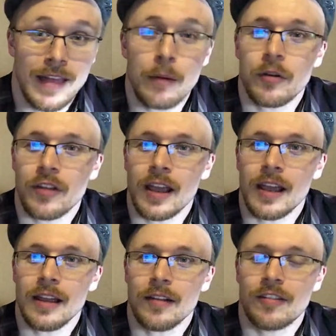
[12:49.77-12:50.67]
That was
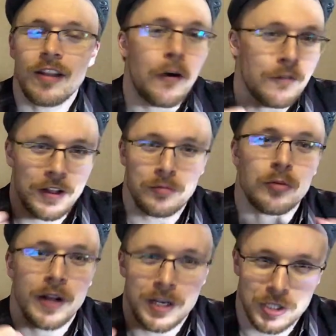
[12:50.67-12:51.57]
a
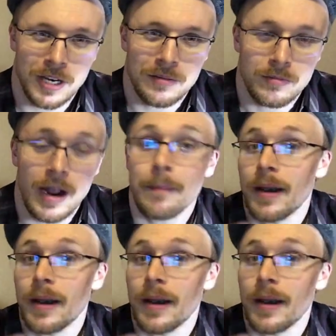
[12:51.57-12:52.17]
self-exploration, right?